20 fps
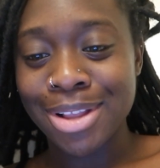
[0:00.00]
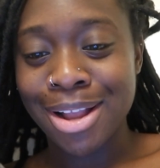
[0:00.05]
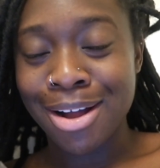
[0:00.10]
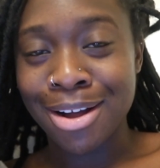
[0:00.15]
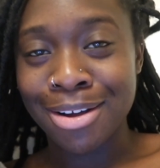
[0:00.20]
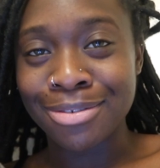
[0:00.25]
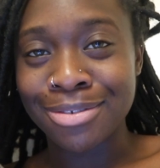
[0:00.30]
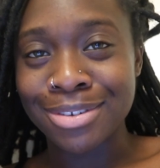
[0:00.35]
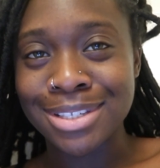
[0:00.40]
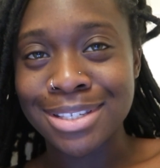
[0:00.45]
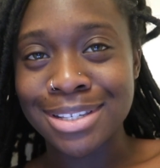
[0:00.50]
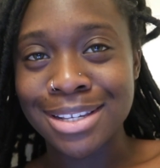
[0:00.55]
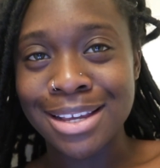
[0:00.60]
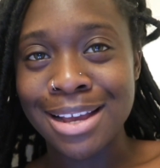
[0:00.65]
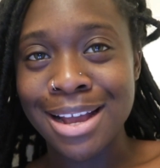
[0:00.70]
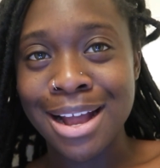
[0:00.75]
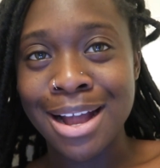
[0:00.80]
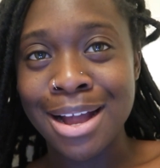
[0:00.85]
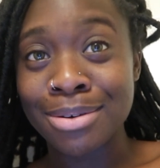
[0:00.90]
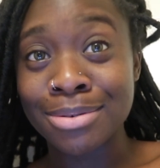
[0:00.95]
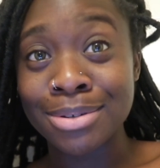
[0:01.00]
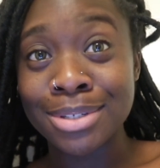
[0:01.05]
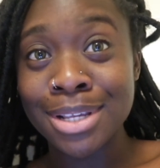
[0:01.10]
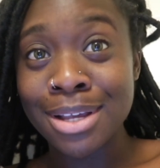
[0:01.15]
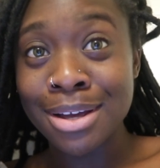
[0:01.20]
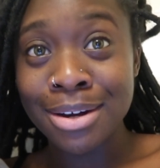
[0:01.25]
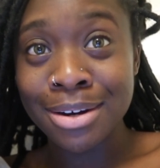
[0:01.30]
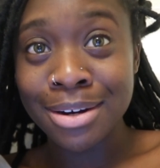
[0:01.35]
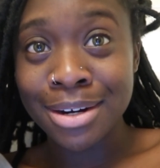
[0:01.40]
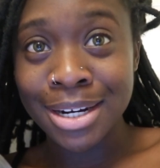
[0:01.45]
obviously I was
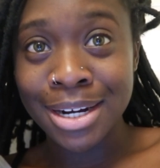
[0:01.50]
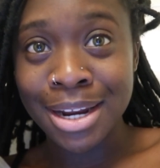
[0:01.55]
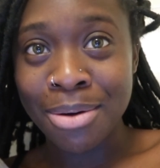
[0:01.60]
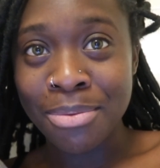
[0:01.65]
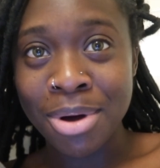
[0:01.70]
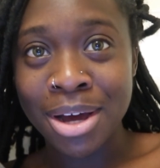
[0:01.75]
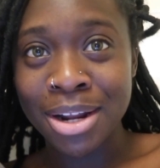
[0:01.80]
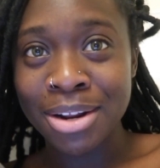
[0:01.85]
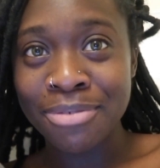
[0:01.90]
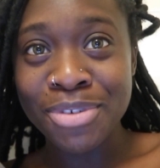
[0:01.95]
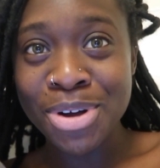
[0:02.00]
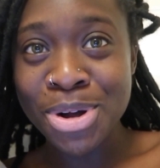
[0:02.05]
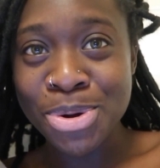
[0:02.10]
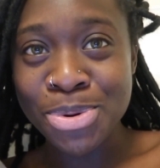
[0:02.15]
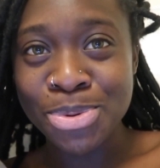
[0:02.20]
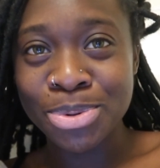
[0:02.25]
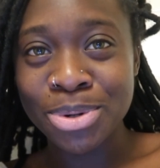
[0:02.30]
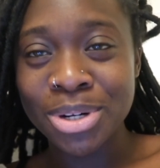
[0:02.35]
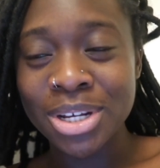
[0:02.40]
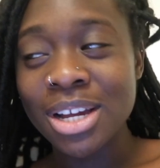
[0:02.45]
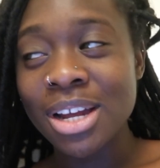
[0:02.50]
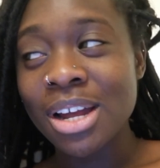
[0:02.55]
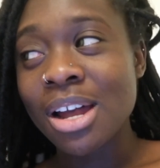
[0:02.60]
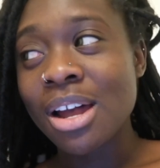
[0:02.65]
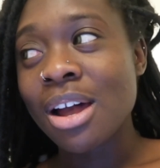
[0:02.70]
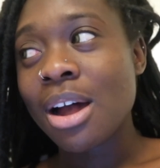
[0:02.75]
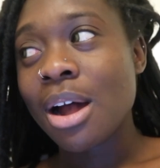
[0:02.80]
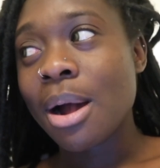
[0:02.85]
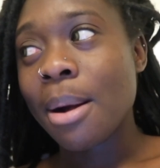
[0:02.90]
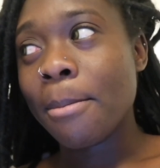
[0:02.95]
hungry and I wanted food.
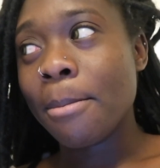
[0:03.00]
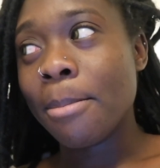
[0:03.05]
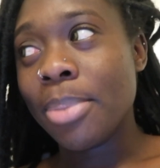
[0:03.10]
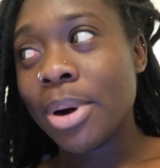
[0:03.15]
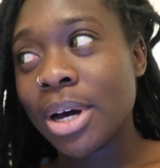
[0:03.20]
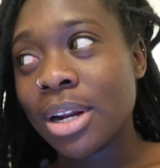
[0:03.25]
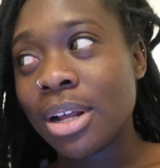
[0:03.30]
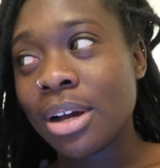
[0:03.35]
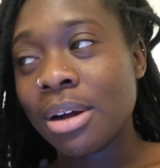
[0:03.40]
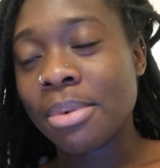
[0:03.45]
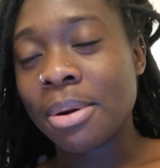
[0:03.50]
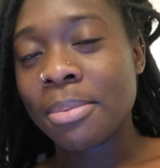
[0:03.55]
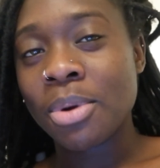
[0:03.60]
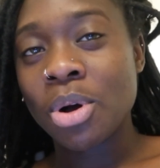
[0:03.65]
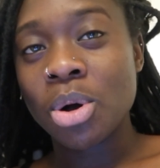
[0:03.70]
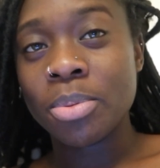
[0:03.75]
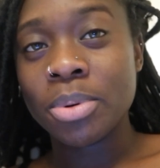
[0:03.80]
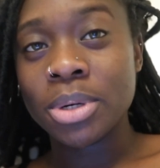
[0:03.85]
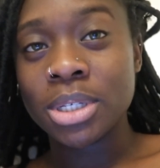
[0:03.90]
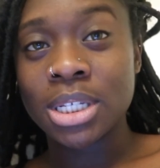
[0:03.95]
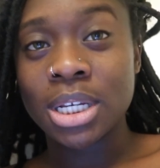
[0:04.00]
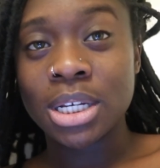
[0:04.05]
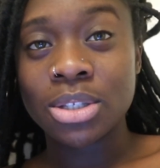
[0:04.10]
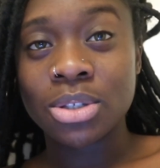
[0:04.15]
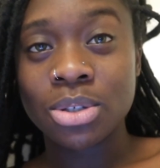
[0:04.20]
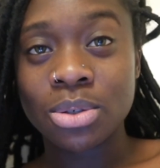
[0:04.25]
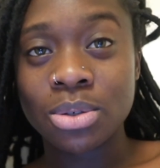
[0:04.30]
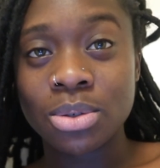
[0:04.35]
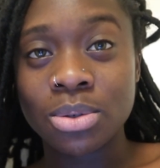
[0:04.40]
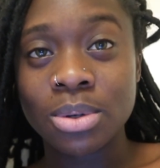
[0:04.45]
But I'm hoping day
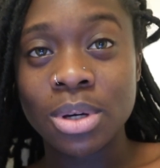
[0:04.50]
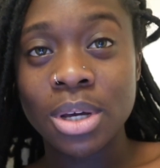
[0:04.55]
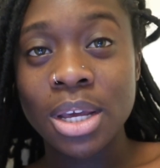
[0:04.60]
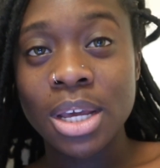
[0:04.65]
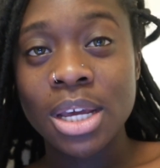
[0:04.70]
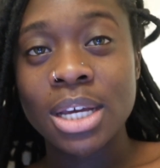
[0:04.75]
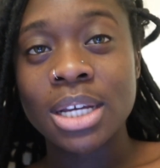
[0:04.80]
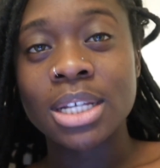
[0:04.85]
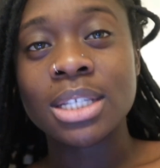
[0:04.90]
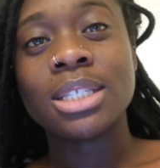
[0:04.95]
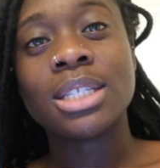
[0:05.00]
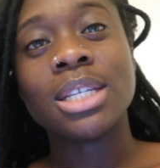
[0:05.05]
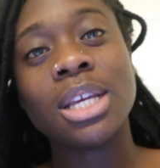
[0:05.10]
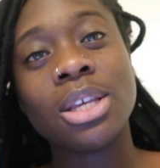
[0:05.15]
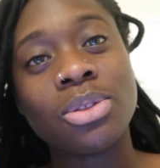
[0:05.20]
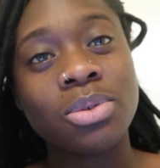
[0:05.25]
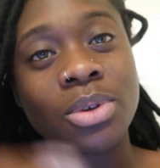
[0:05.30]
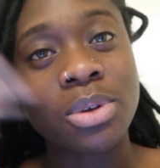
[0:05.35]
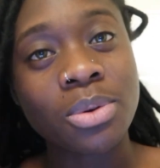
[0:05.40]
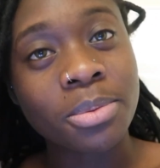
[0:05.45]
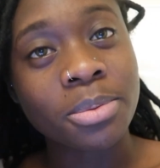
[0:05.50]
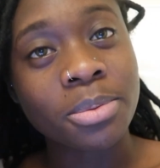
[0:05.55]
2 and day 3 will